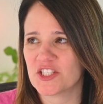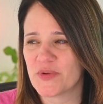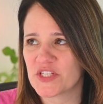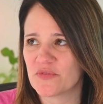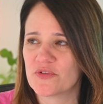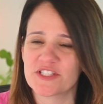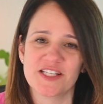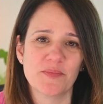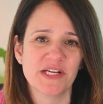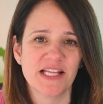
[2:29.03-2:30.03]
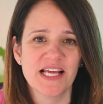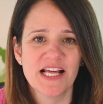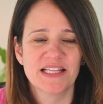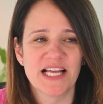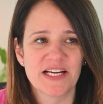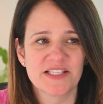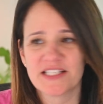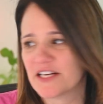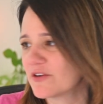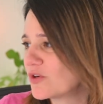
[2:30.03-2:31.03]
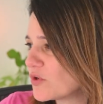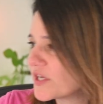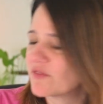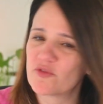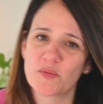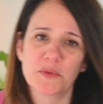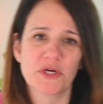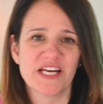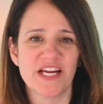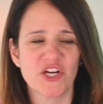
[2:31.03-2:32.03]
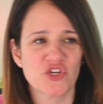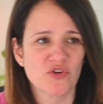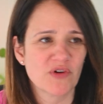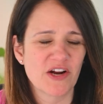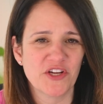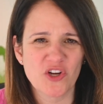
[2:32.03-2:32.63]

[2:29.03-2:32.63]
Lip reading: especially for somebody that is kind of looking for more nature around.